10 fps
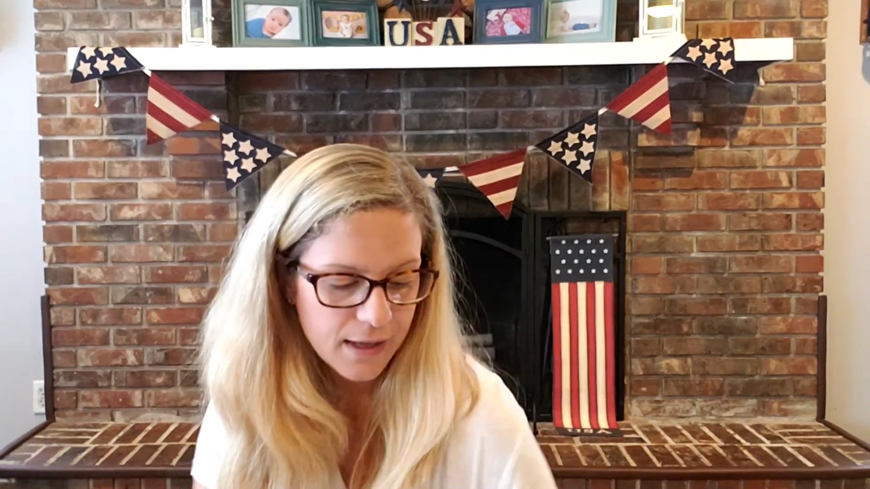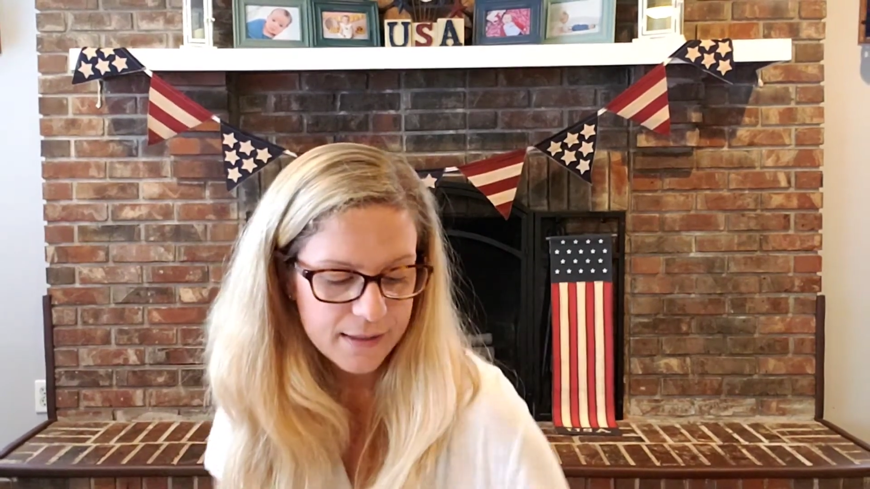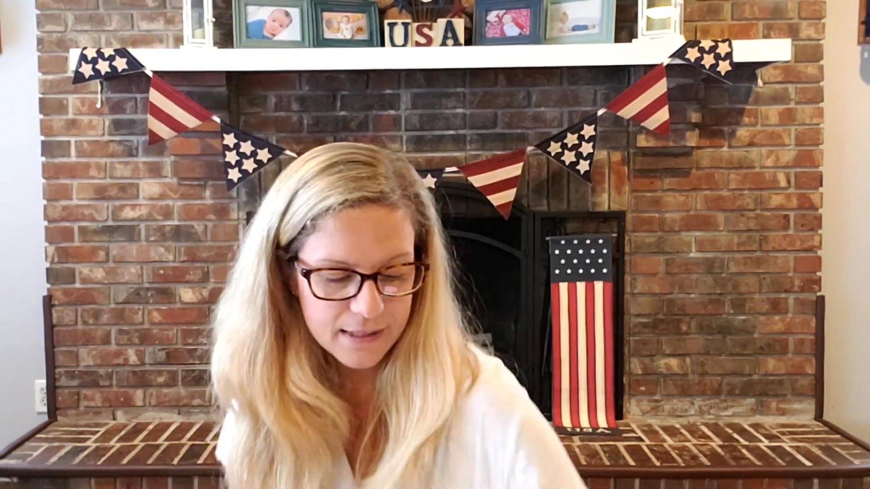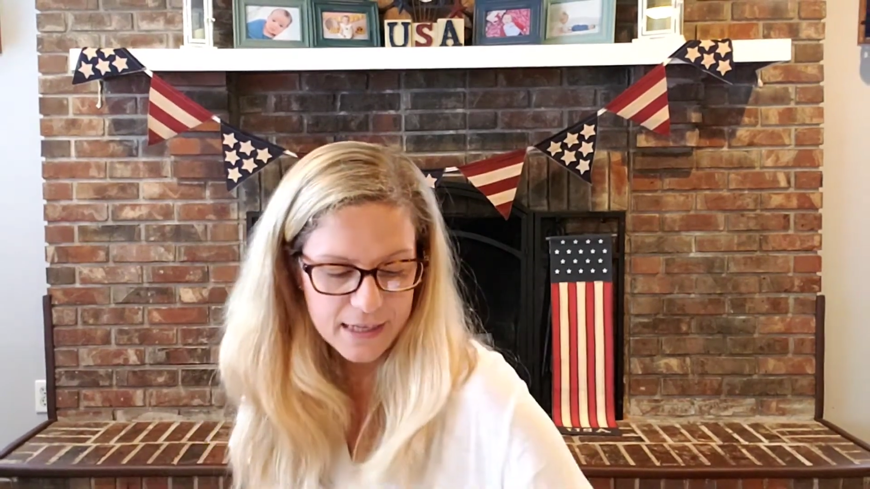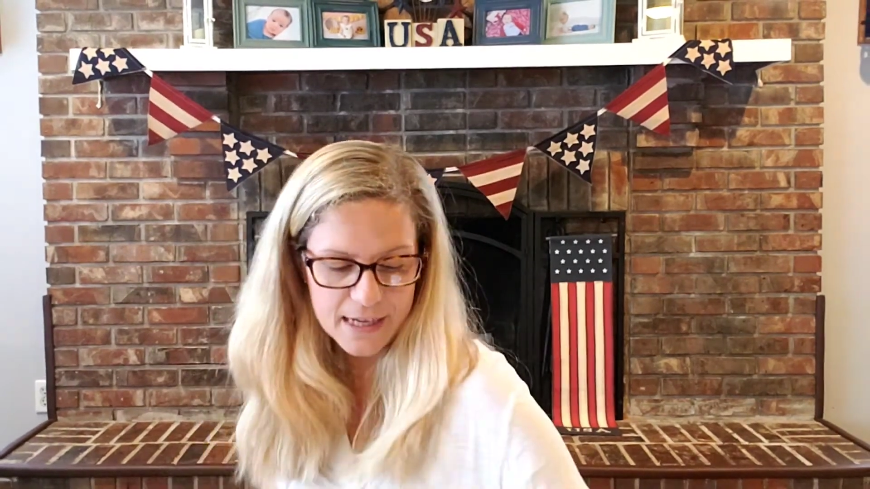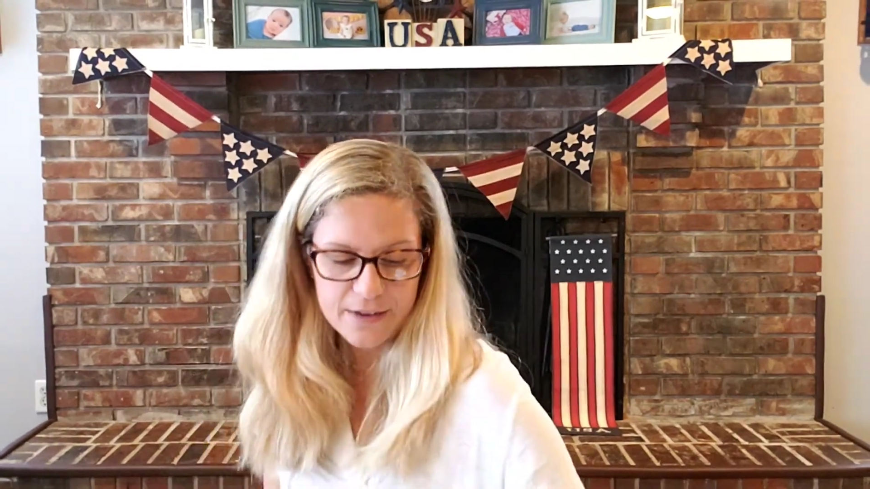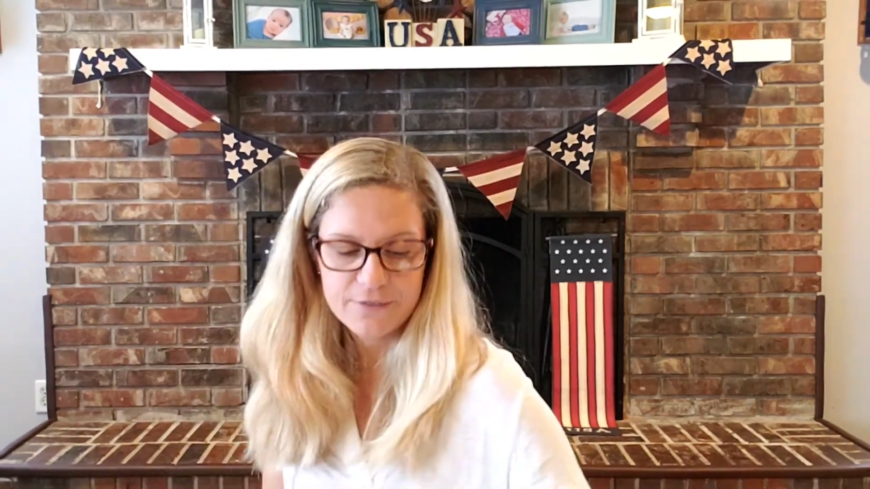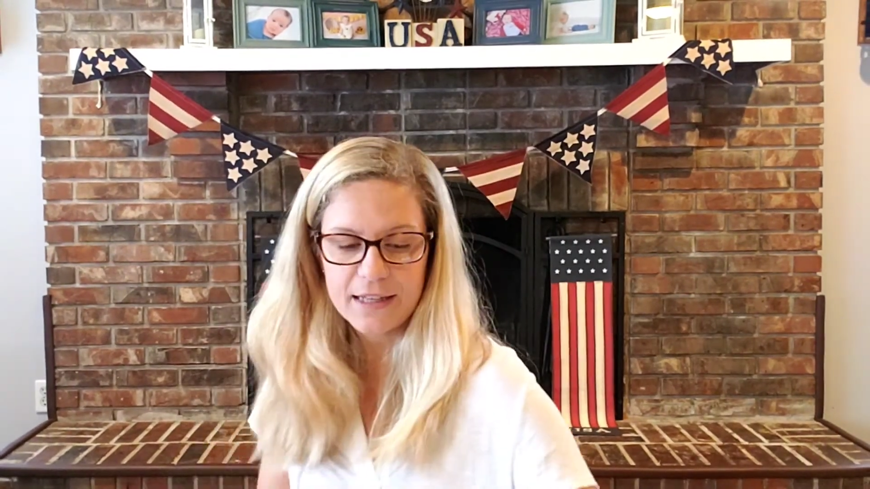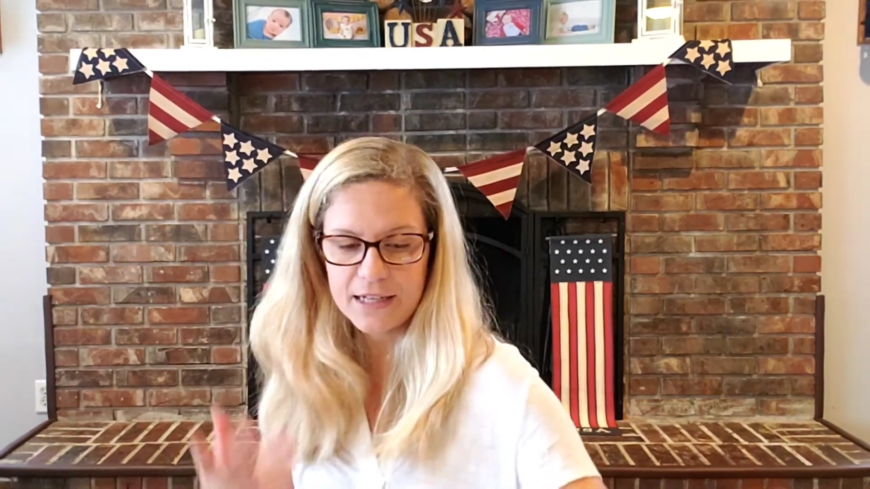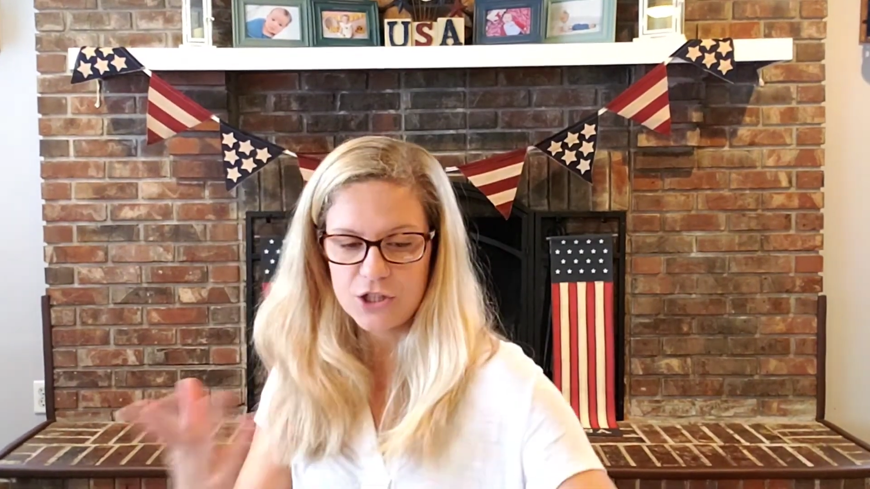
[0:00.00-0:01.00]
And then I
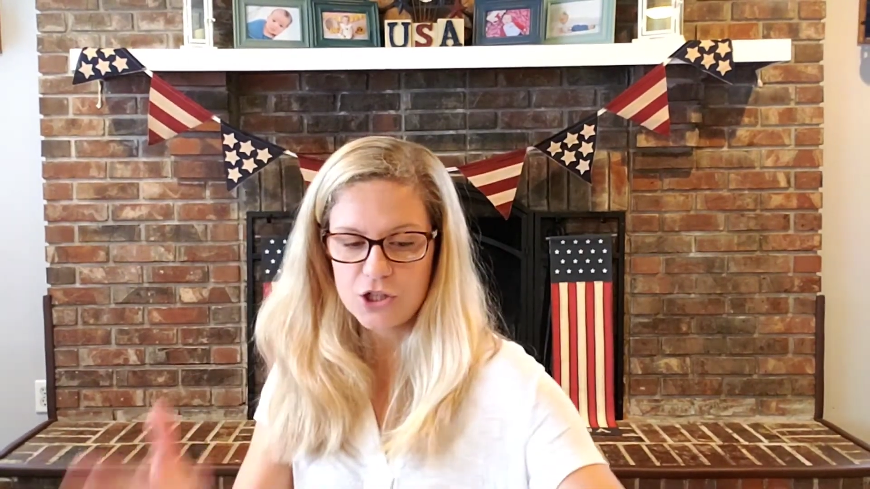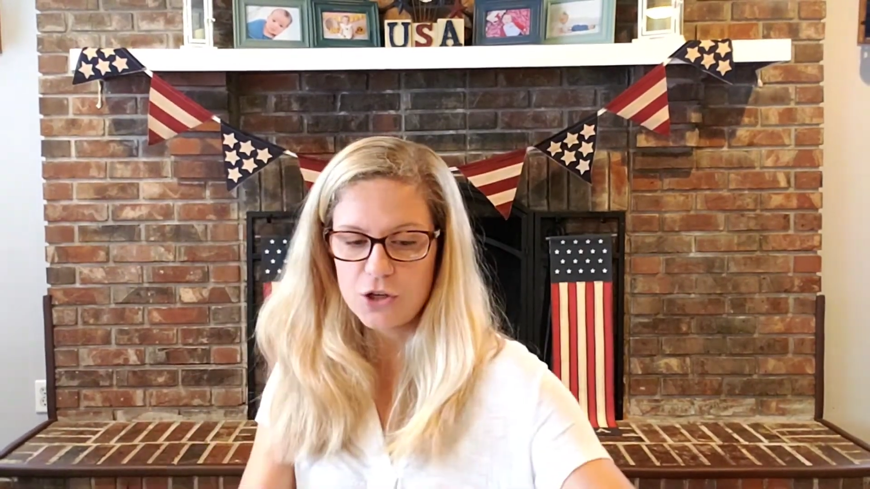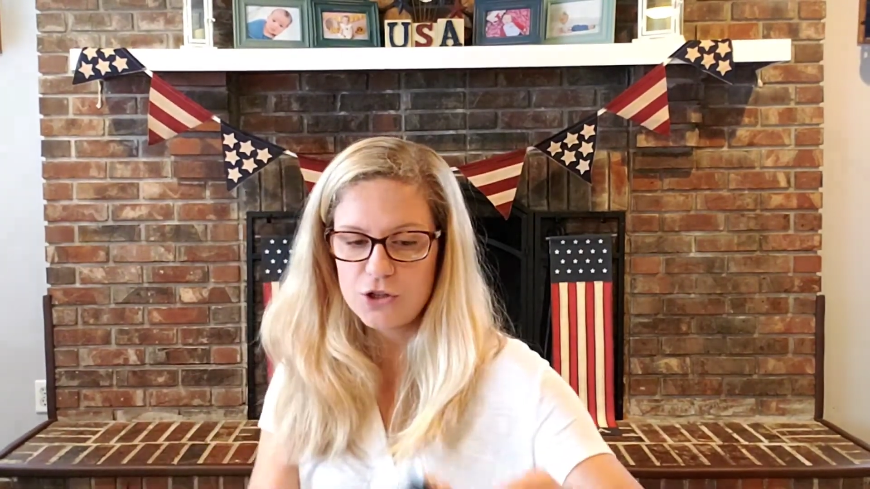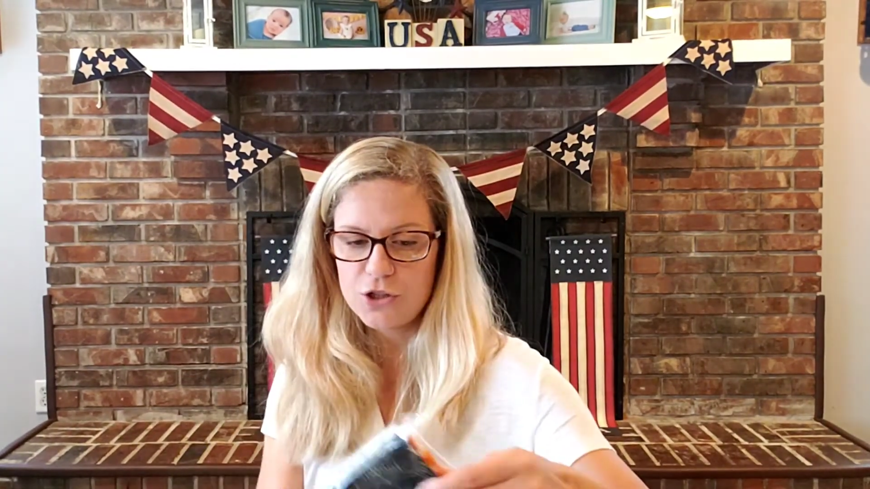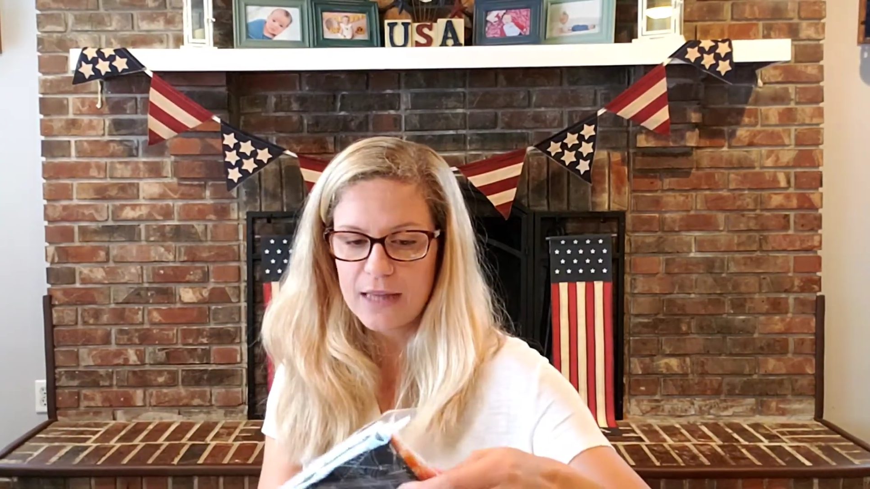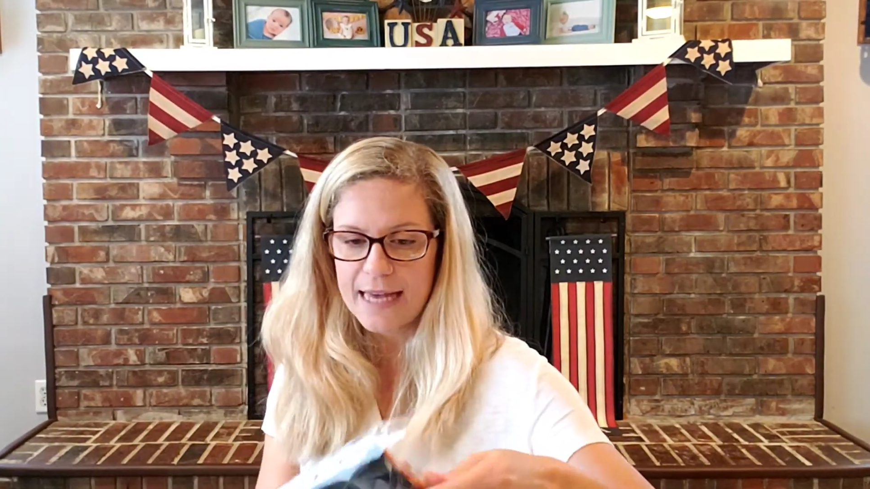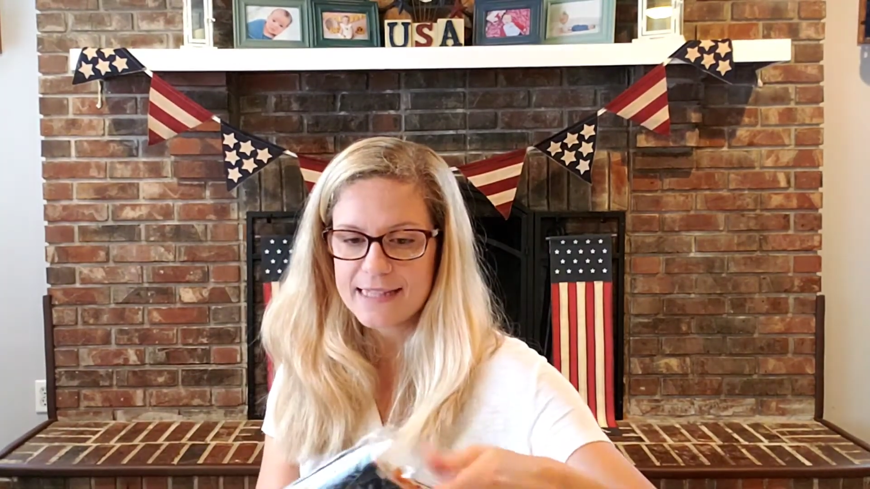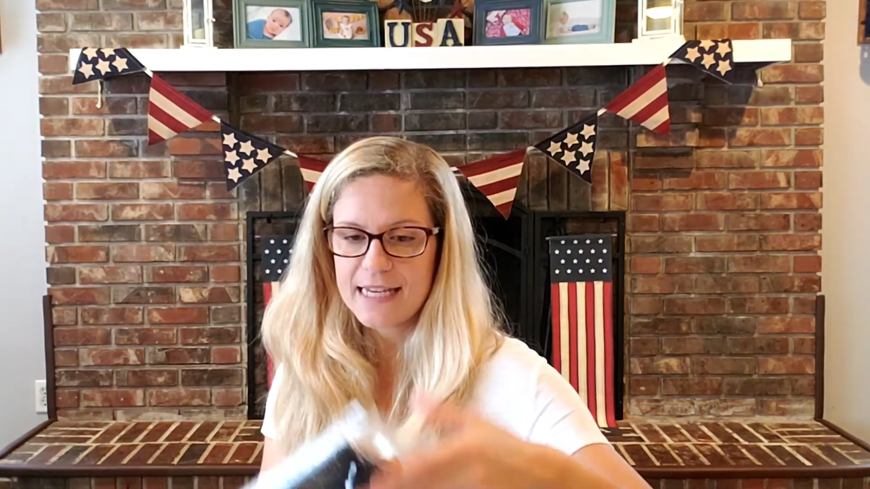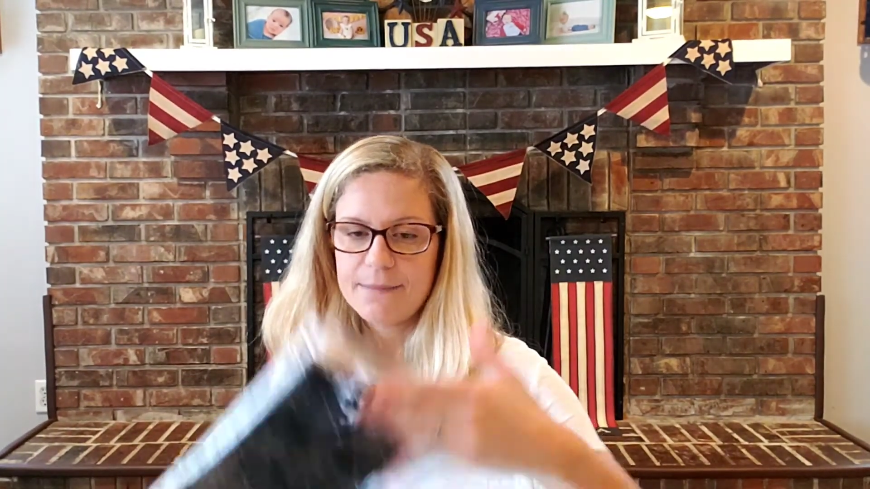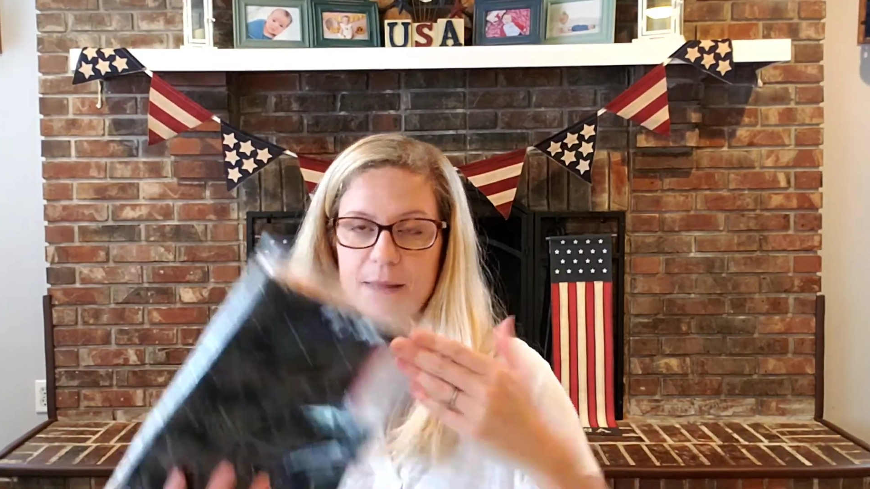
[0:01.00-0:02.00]
have, like I showed you
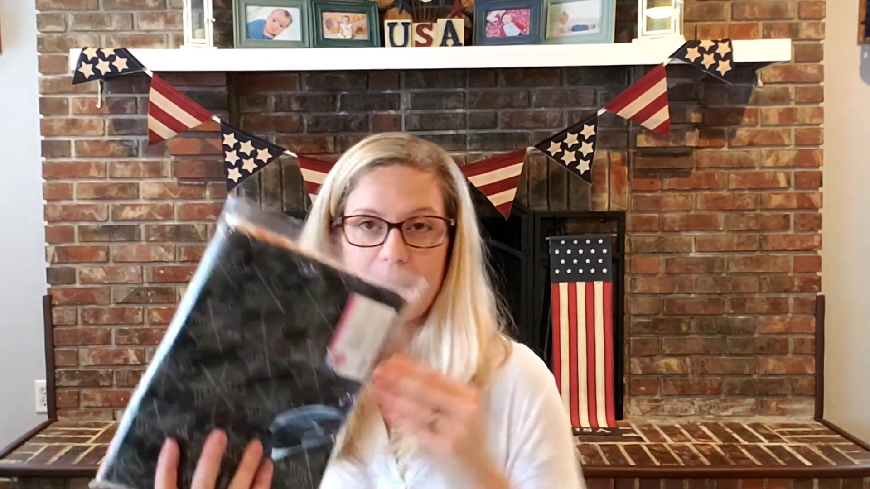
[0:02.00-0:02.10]
last time,